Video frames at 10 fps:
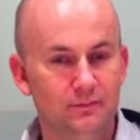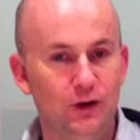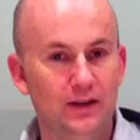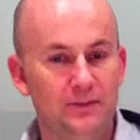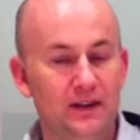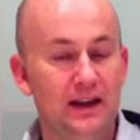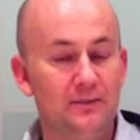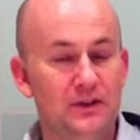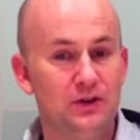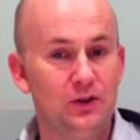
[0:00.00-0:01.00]
Right.
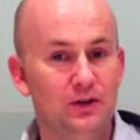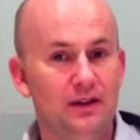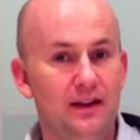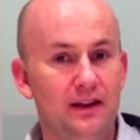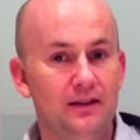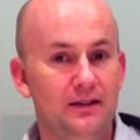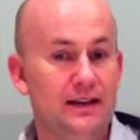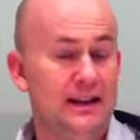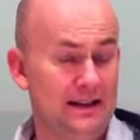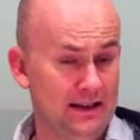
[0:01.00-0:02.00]
Yeah, sure.
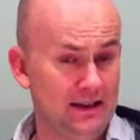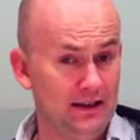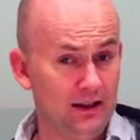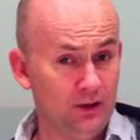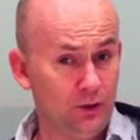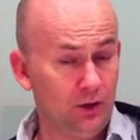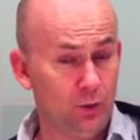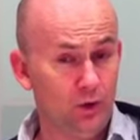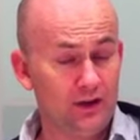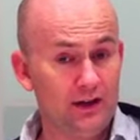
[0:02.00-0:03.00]
Trond
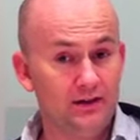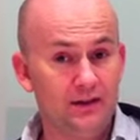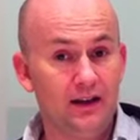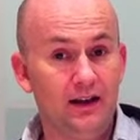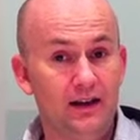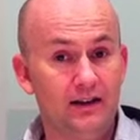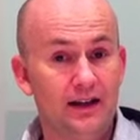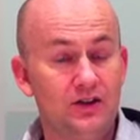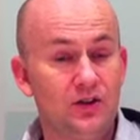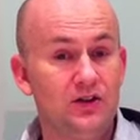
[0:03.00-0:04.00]
Walker,
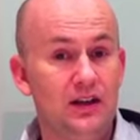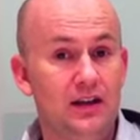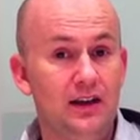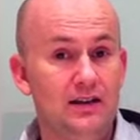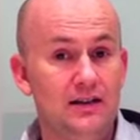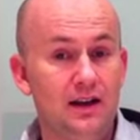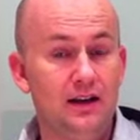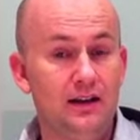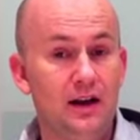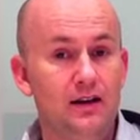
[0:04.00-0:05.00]
textUrgy is
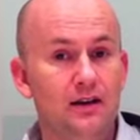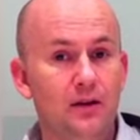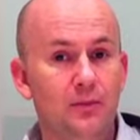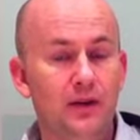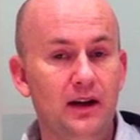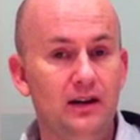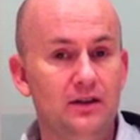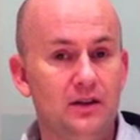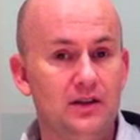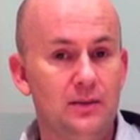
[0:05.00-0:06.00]
a young company
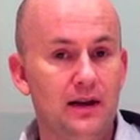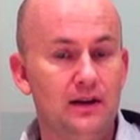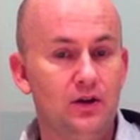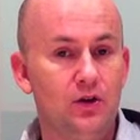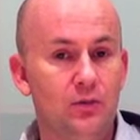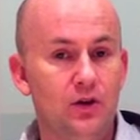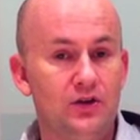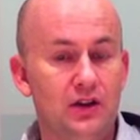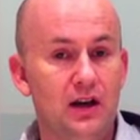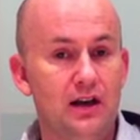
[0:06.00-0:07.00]
just about to
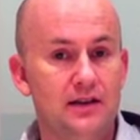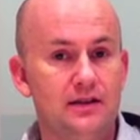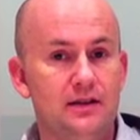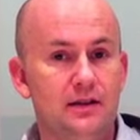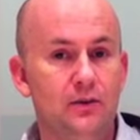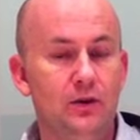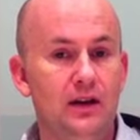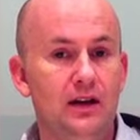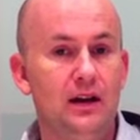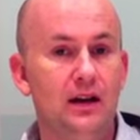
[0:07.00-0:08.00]
commercialize.
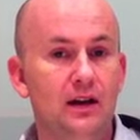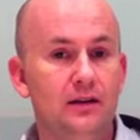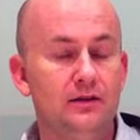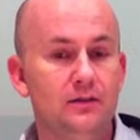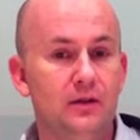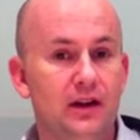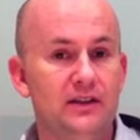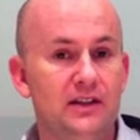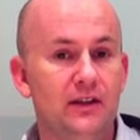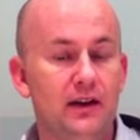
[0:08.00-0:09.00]
We
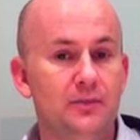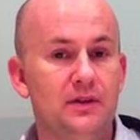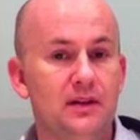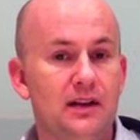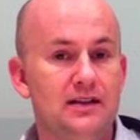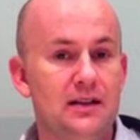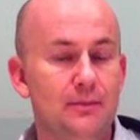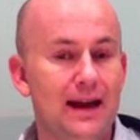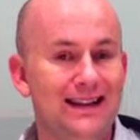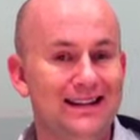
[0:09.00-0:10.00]
have developed a
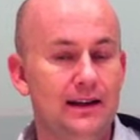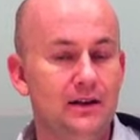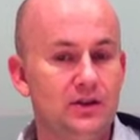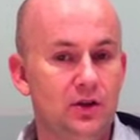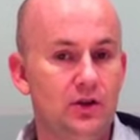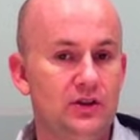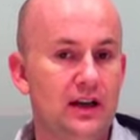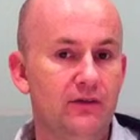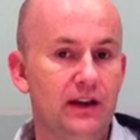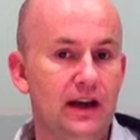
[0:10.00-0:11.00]
semantic search
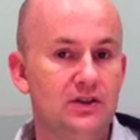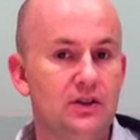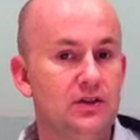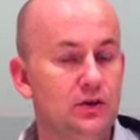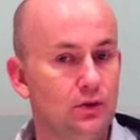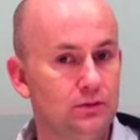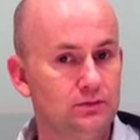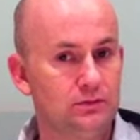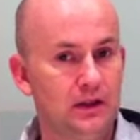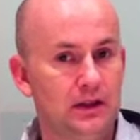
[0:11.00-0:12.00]
and navigation tool.